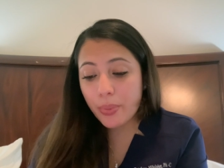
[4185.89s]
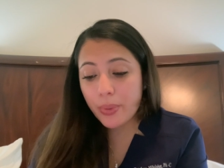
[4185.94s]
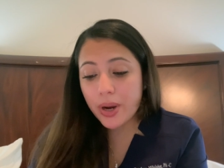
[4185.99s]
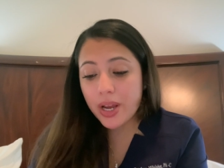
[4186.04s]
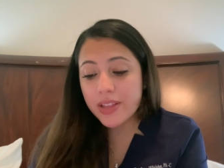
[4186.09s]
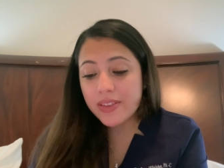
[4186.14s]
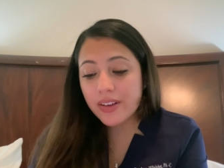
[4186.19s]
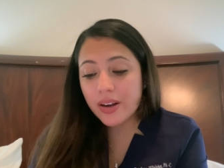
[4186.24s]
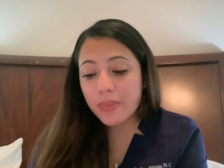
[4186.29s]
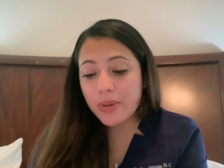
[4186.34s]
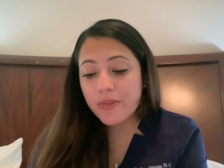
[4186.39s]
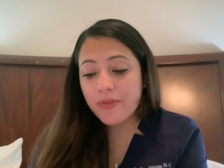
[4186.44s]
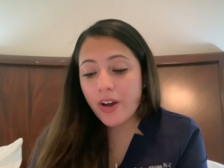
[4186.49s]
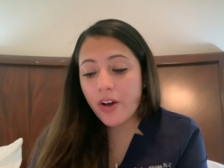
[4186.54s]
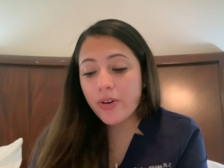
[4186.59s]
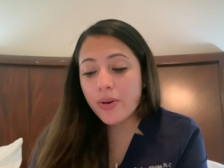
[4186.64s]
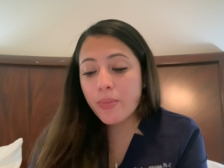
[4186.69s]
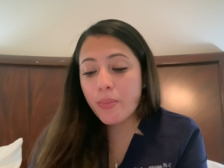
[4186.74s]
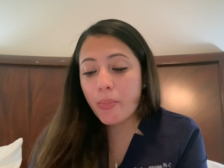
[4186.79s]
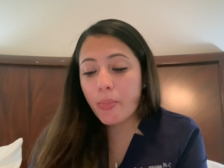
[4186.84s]
it's going to be
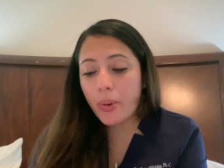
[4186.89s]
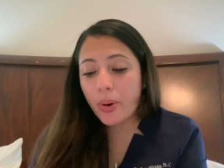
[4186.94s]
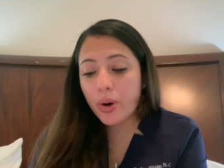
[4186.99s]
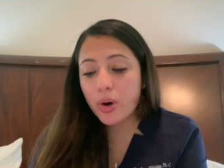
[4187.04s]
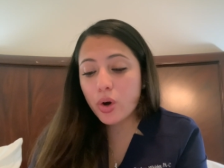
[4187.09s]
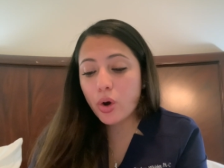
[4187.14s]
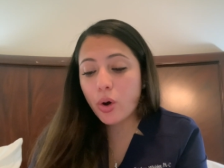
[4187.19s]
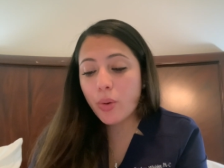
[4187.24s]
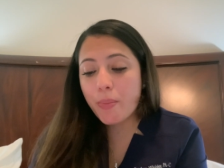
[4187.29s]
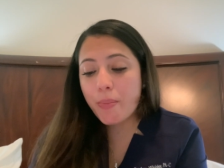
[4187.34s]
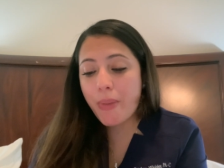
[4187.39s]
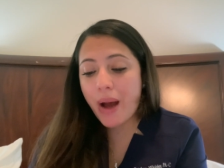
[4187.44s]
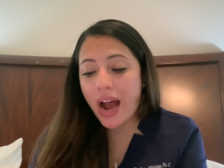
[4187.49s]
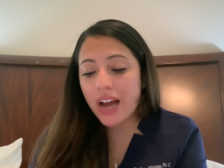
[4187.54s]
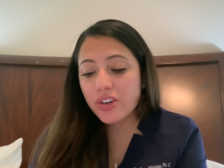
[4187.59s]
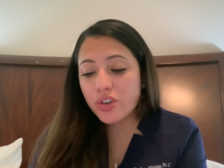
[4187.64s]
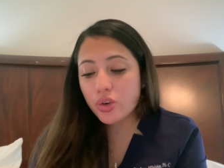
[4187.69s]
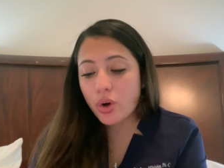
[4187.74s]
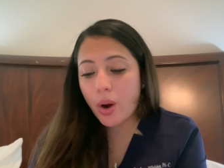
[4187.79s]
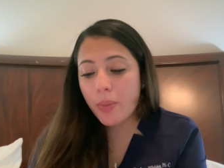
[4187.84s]
found in bird or
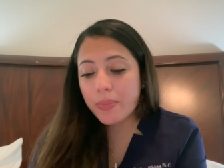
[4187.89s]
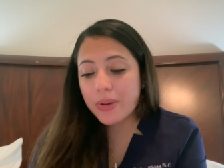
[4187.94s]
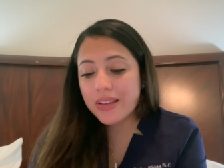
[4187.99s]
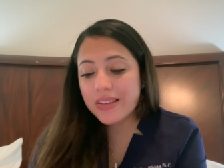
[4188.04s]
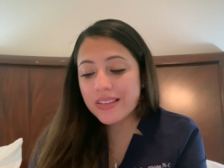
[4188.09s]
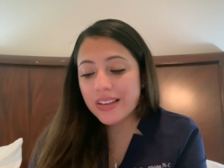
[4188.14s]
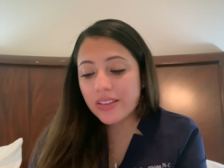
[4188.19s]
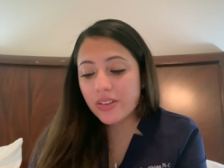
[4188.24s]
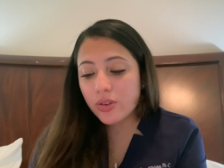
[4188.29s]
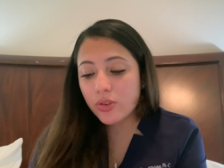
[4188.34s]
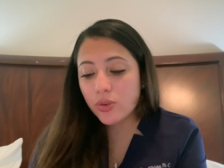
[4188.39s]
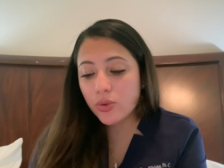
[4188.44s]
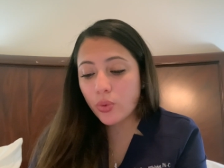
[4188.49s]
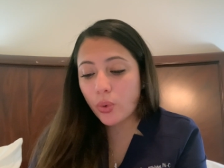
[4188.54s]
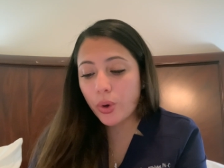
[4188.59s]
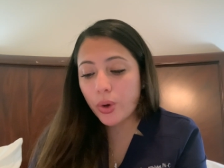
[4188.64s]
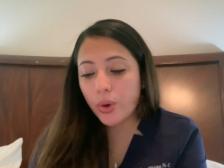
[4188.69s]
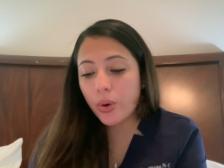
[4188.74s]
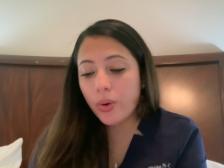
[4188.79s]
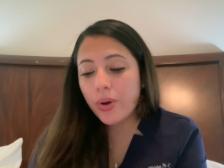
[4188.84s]
bat droppings in the
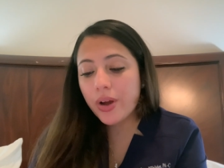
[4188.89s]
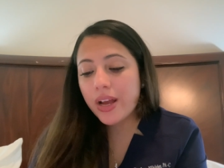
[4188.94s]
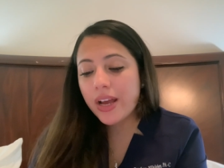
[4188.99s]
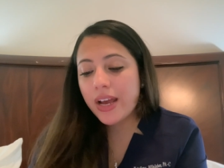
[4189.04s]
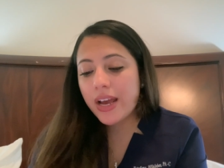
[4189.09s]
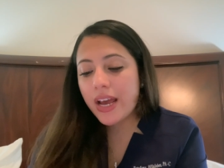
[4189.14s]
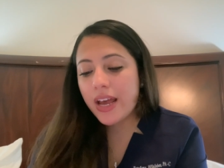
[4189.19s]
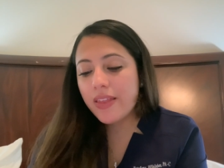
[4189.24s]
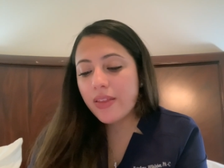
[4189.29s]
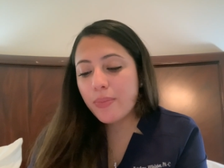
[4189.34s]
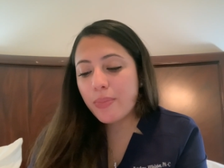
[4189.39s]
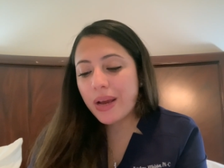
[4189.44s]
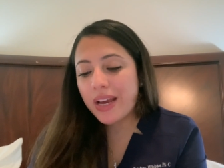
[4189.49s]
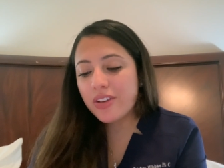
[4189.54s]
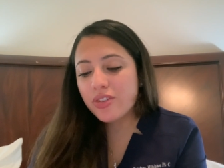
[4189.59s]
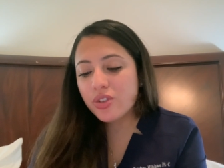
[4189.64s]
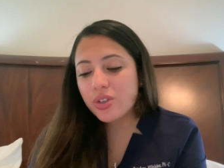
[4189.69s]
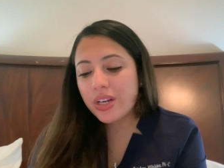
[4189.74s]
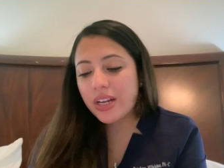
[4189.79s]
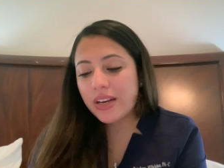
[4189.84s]
soil, and the
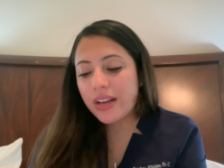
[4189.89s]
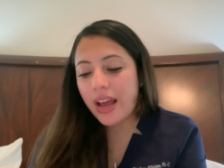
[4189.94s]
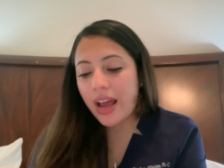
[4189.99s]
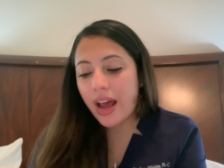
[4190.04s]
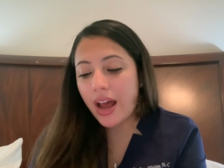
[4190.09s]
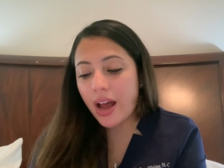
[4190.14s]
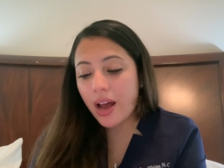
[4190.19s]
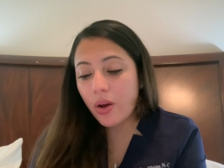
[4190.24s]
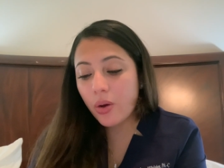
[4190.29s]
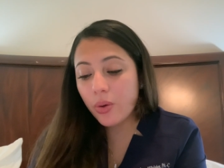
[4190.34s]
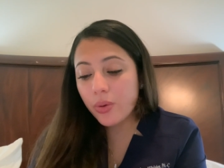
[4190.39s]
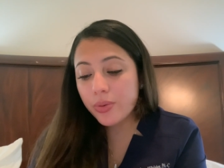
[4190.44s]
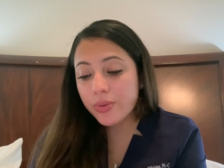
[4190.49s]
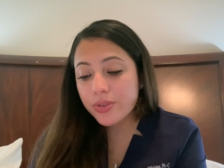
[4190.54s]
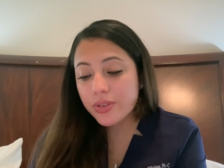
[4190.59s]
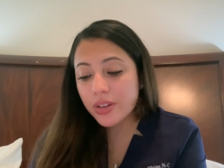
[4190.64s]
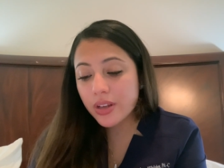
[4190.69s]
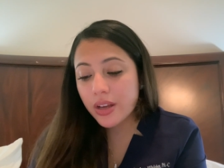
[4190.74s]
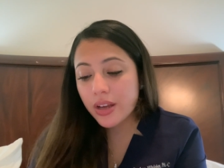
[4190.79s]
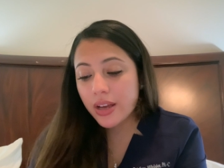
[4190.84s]
patient inhales